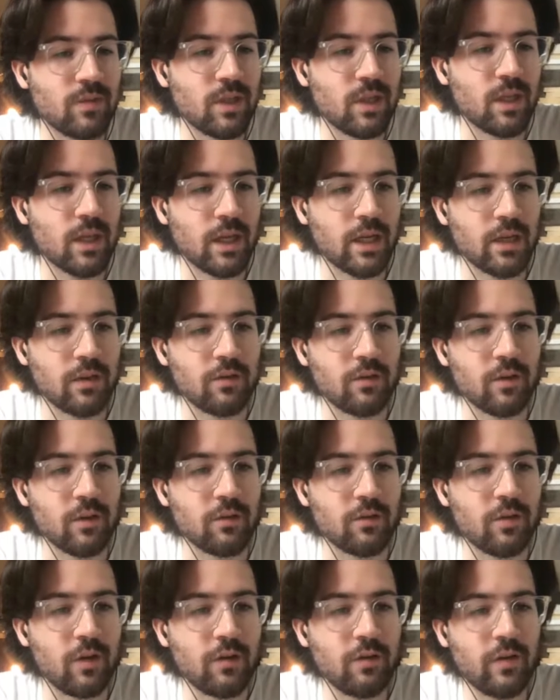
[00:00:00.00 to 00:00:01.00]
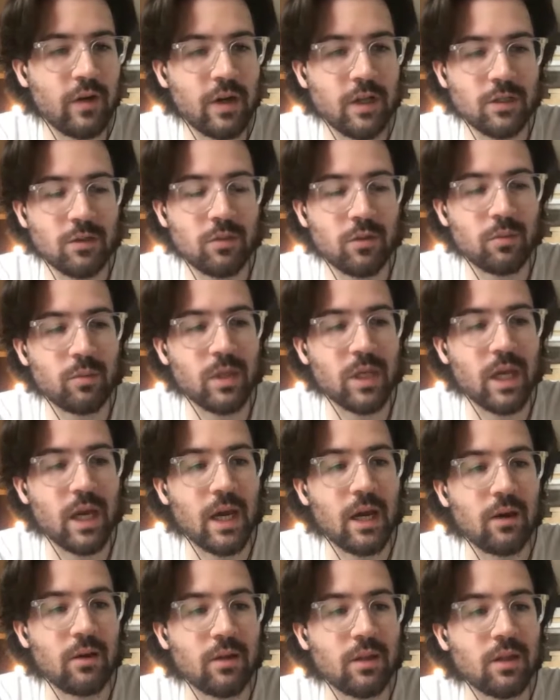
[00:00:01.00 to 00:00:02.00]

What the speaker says: like if Fox were to be out,